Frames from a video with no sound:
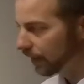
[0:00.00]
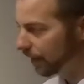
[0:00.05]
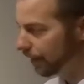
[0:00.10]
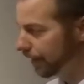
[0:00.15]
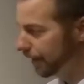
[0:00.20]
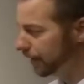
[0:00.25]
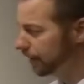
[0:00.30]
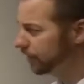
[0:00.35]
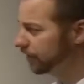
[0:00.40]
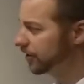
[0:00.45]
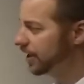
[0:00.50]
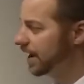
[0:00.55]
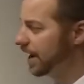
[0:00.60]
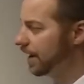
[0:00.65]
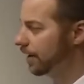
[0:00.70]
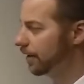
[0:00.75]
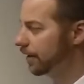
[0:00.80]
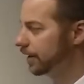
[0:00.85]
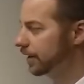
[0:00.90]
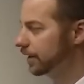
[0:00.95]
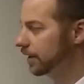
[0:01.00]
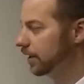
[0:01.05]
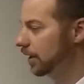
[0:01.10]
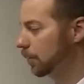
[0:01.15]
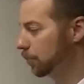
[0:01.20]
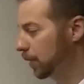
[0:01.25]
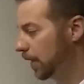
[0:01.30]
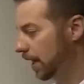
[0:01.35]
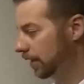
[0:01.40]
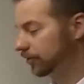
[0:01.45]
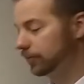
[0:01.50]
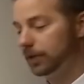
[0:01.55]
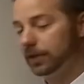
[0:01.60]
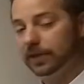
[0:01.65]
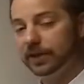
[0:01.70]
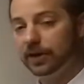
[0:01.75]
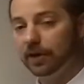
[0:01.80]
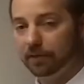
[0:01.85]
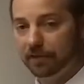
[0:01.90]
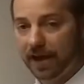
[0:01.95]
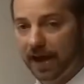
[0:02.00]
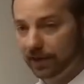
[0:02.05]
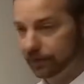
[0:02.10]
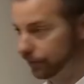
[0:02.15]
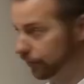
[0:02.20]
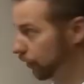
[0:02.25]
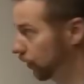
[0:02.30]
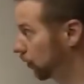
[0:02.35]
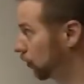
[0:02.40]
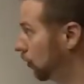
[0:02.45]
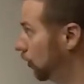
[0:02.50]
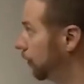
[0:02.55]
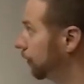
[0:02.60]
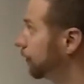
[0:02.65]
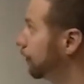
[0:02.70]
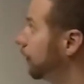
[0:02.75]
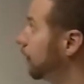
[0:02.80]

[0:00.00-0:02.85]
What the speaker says: there's the area approximately of that circle.